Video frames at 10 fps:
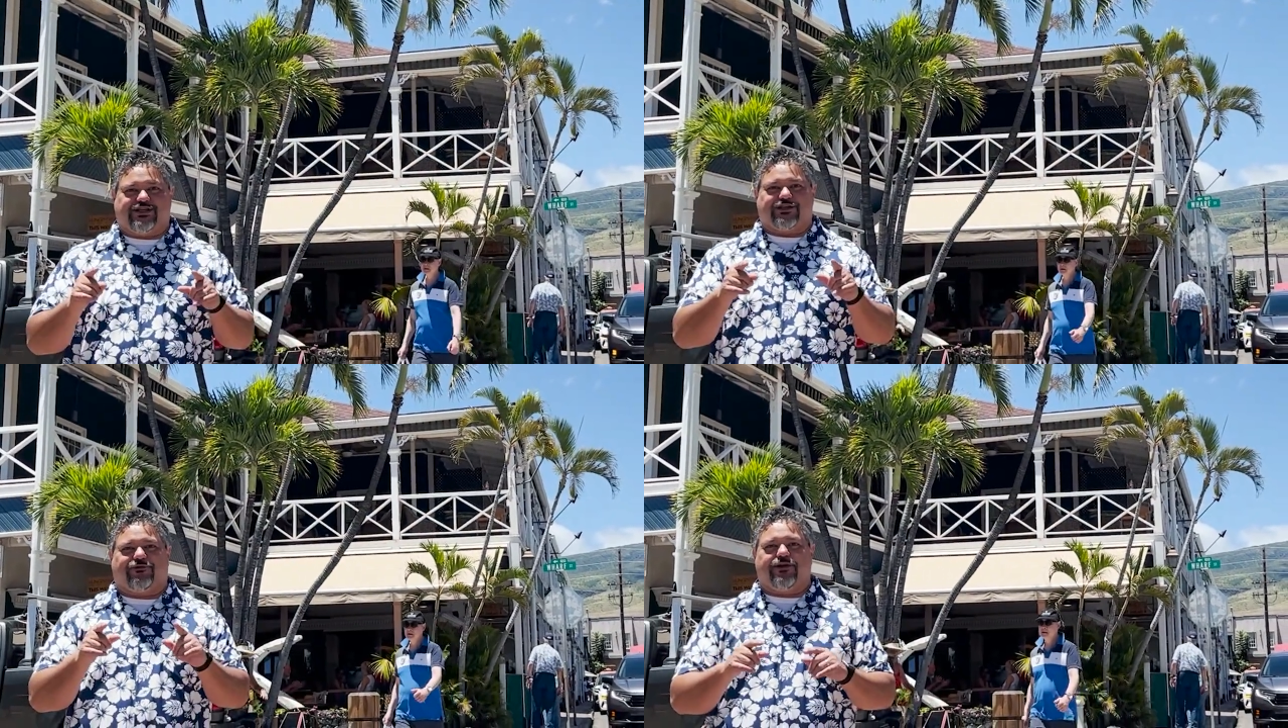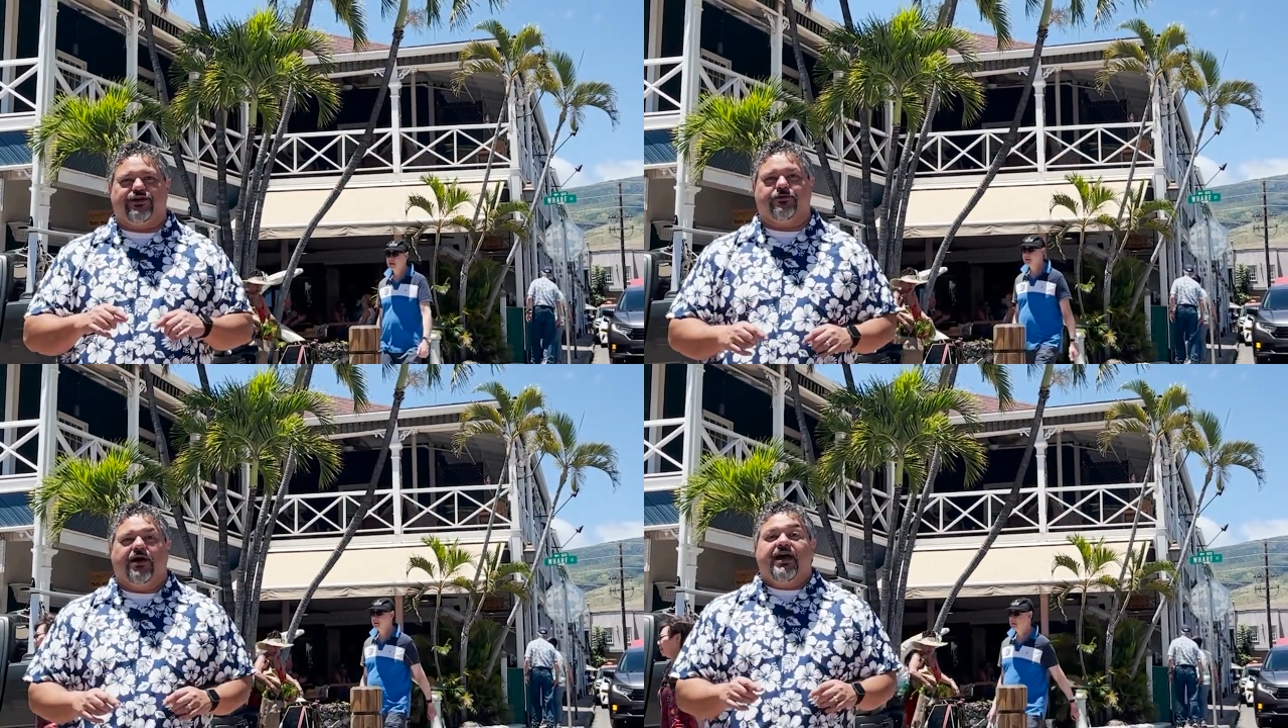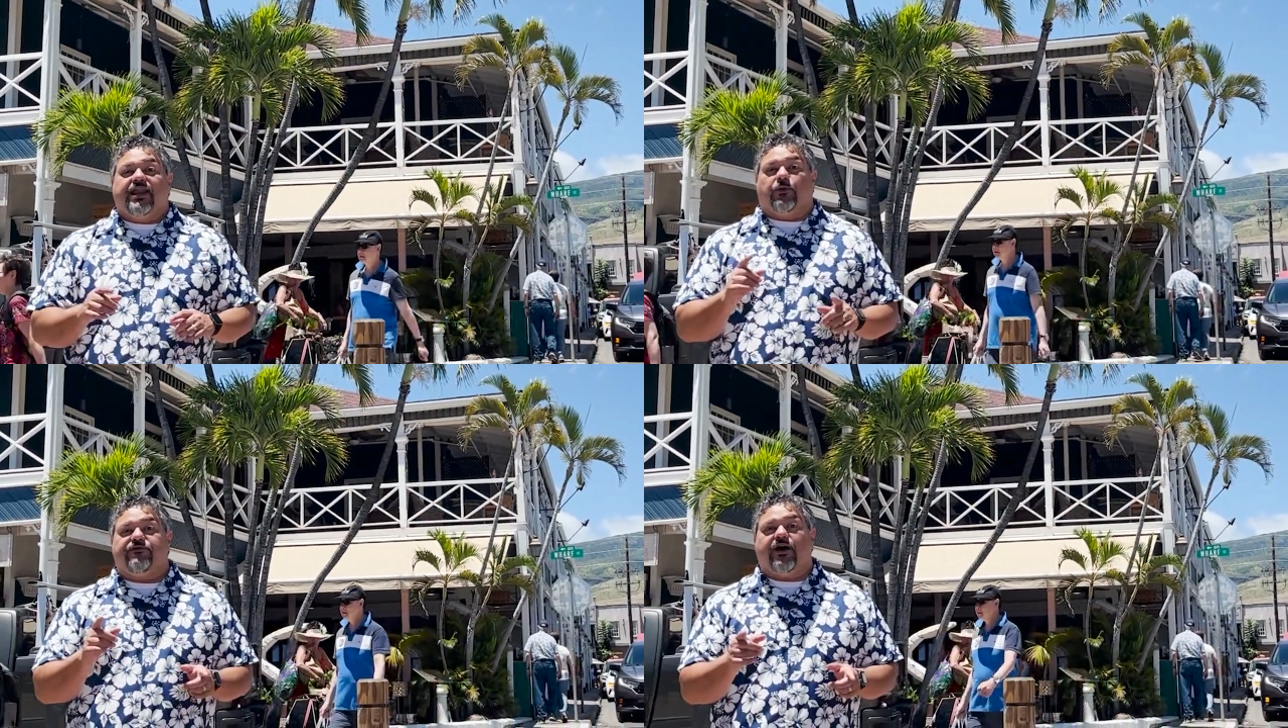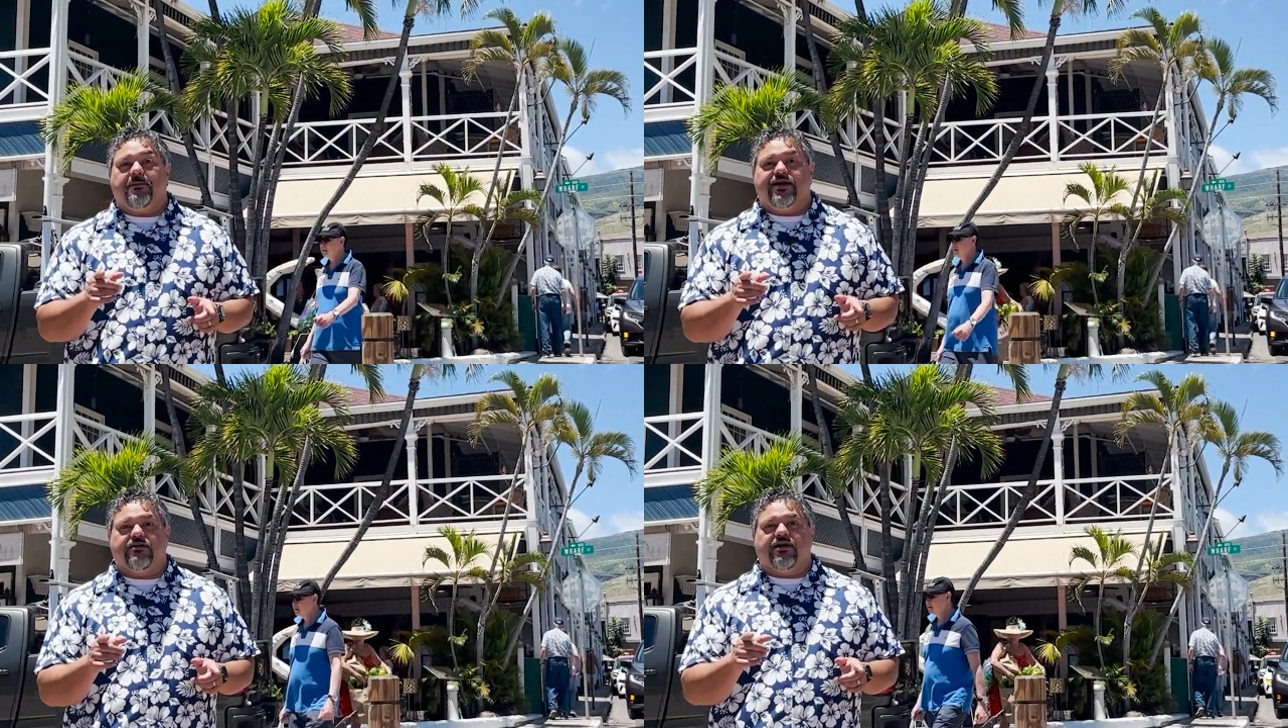just for you. Now, we've
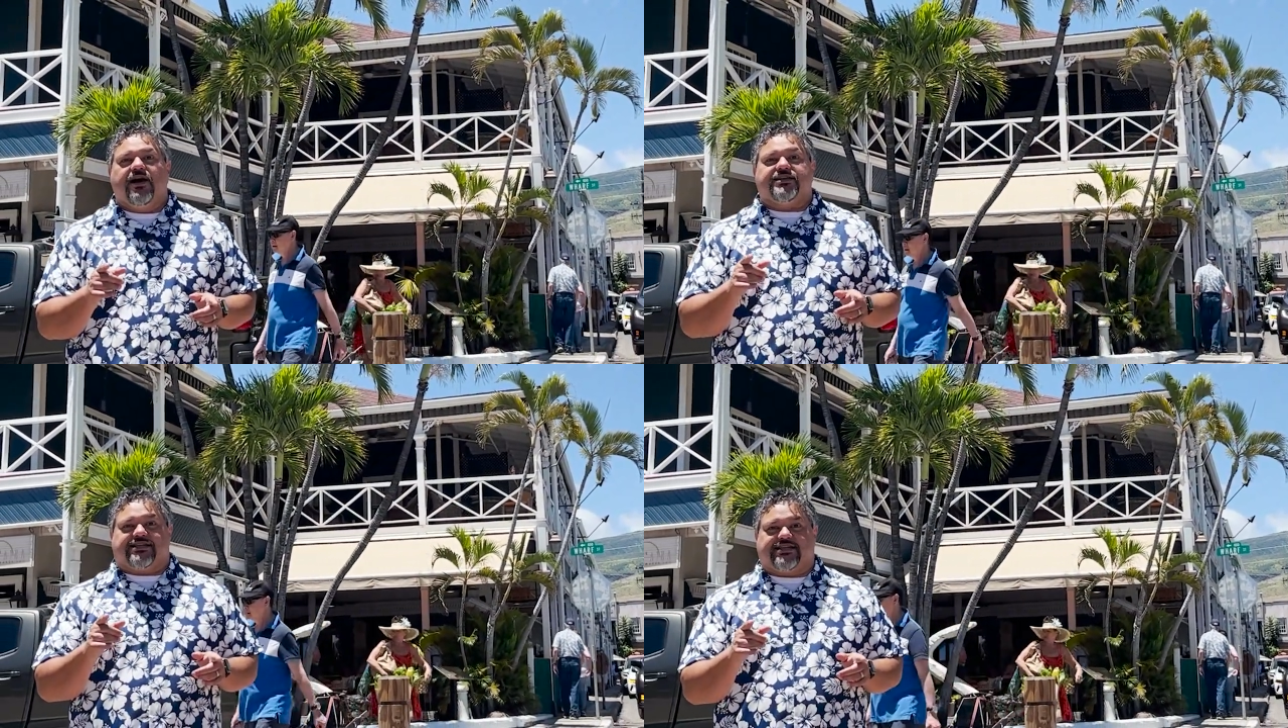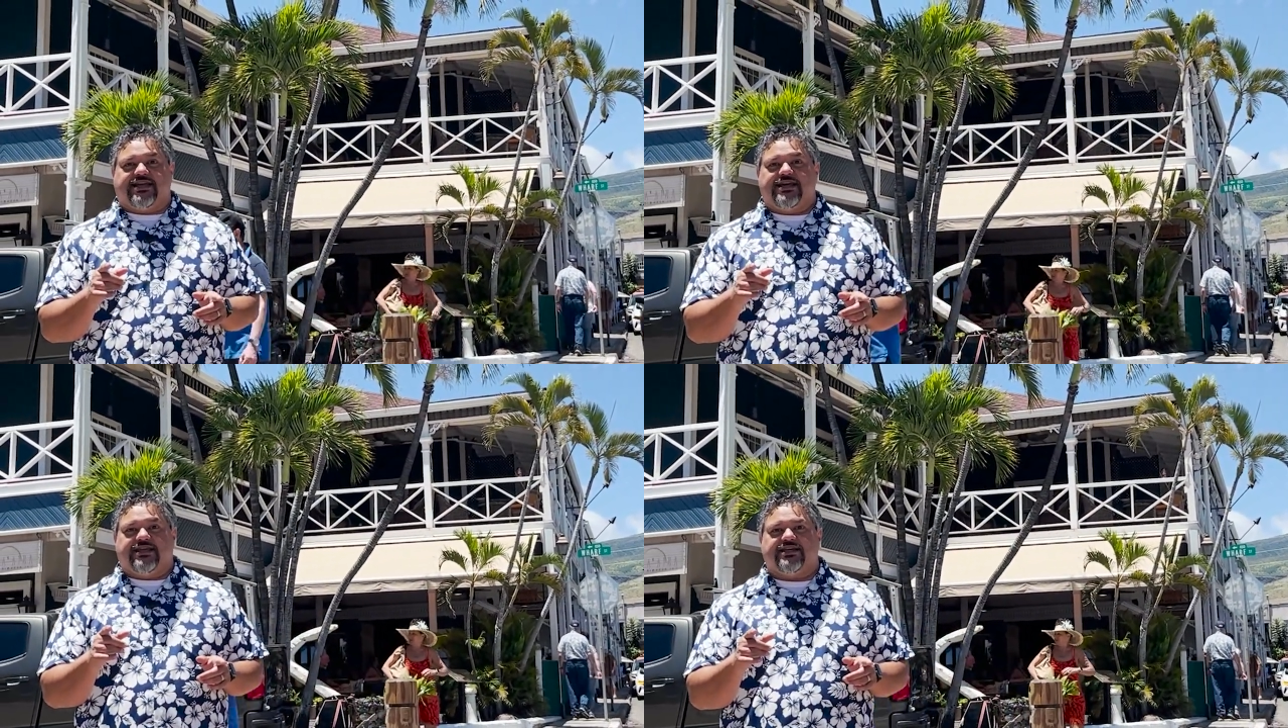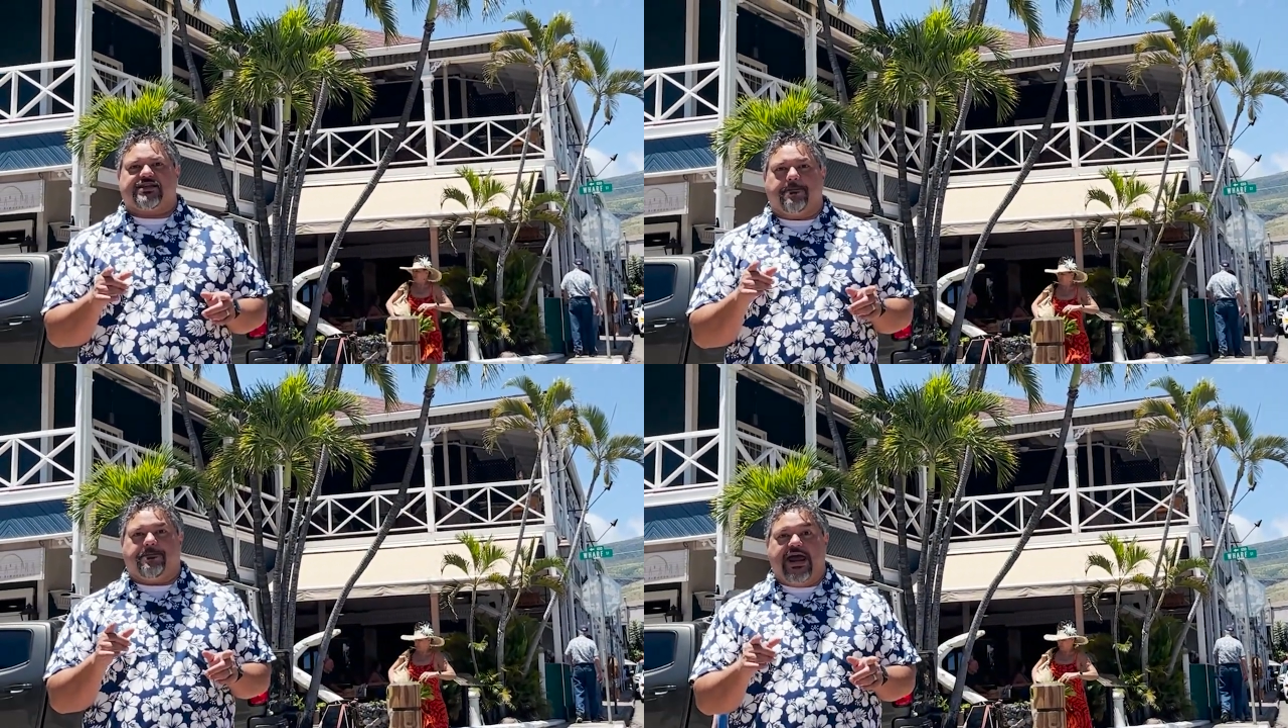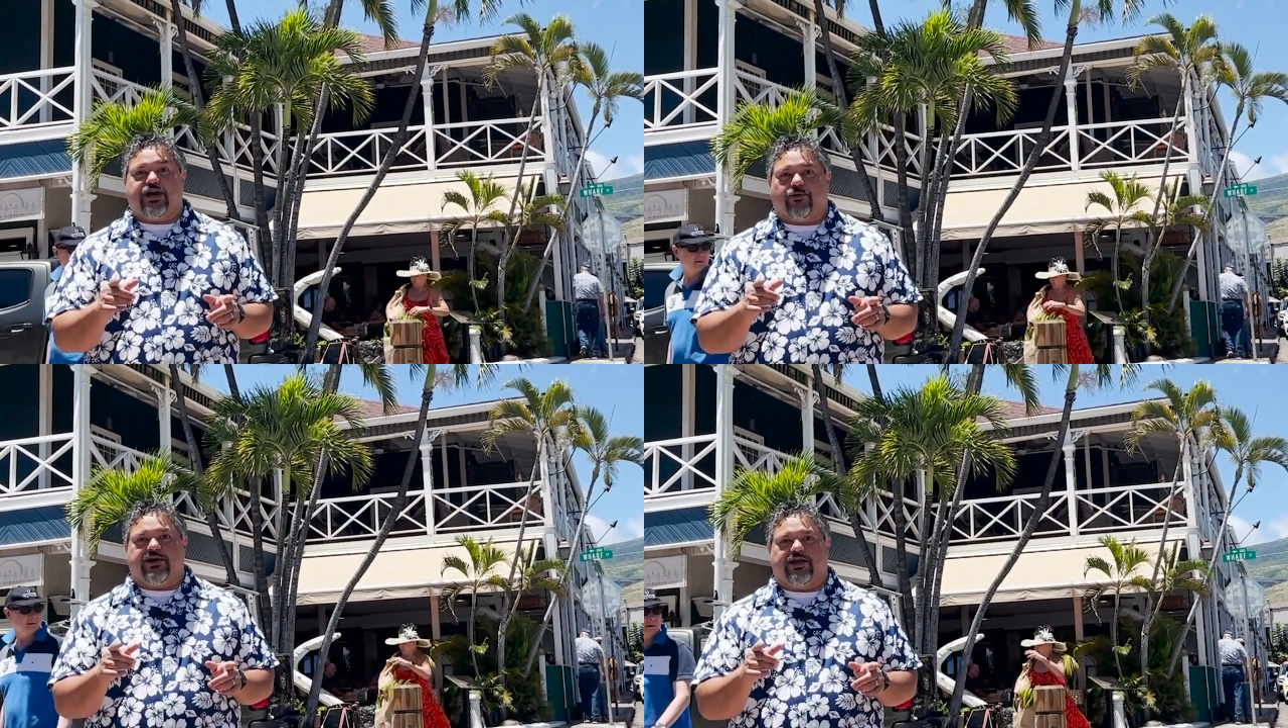come here to see this
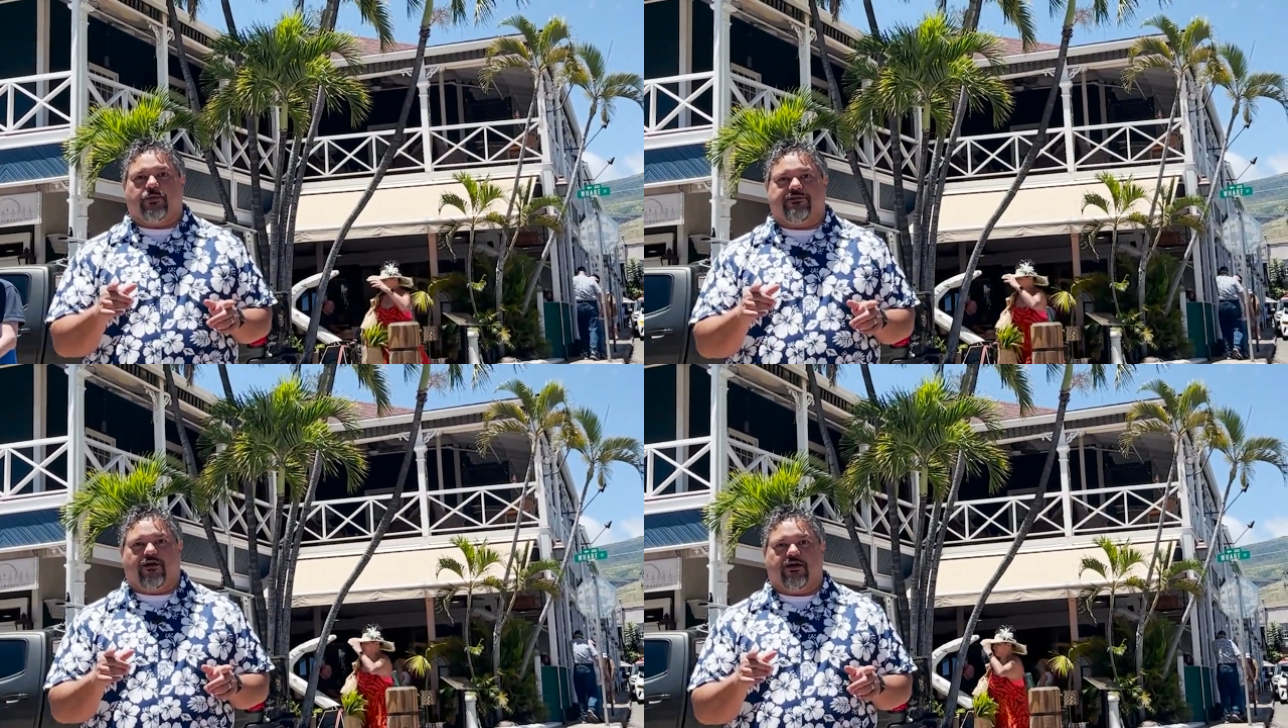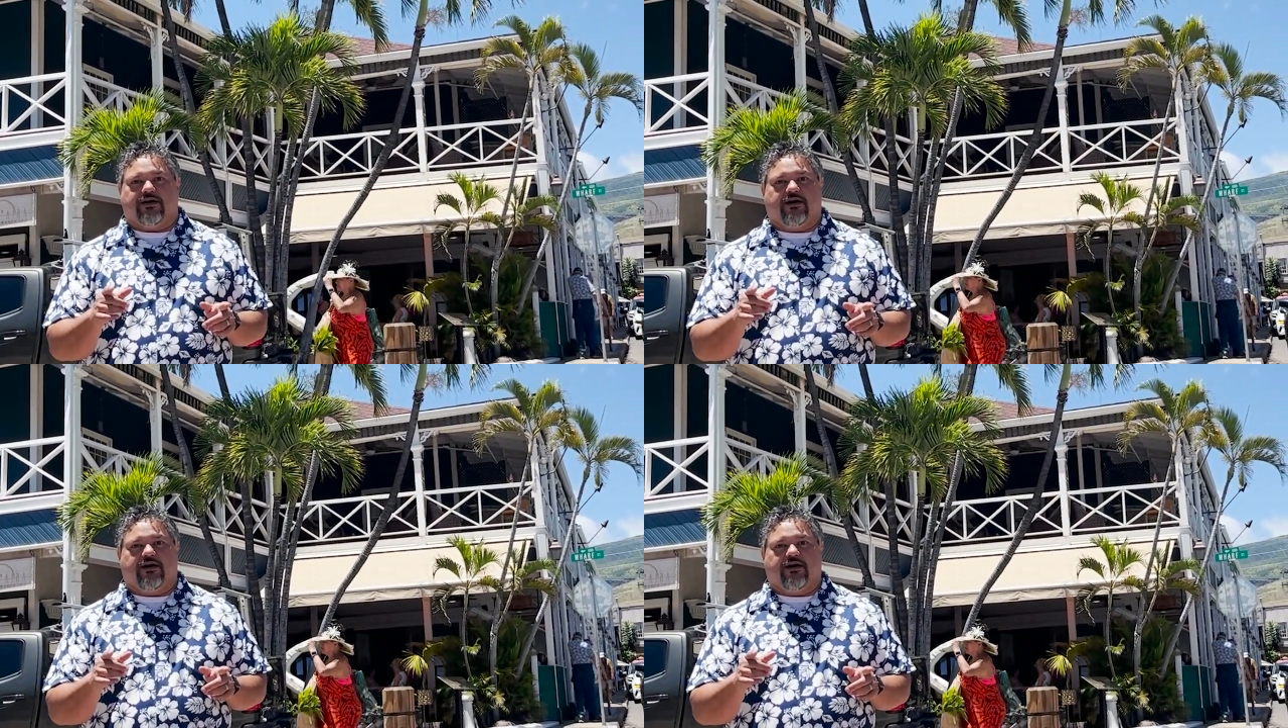bakery that we've heard